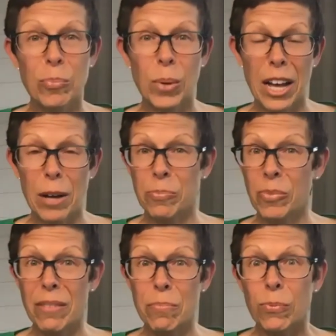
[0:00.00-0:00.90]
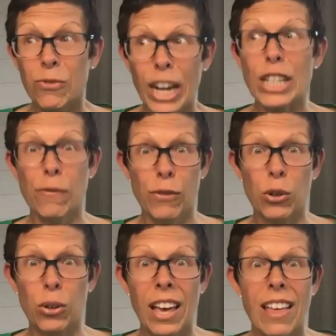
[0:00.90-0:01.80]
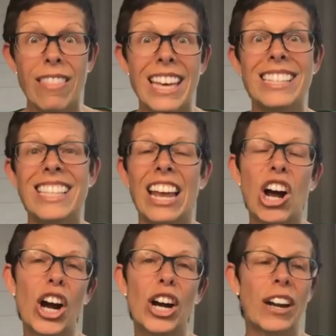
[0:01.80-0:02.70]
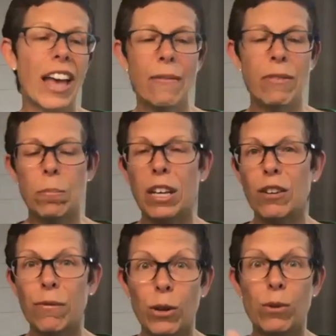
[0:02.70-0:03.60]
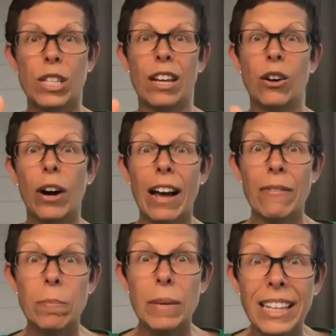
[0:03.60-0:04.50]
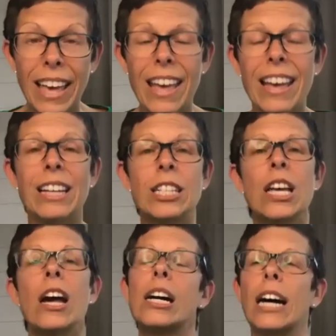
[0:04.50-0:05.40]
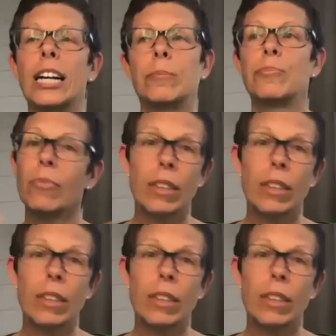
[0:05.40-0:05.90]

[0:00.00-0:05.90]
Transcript: Um, fresh food things that aren't haven't been frozen or haven't been canned um,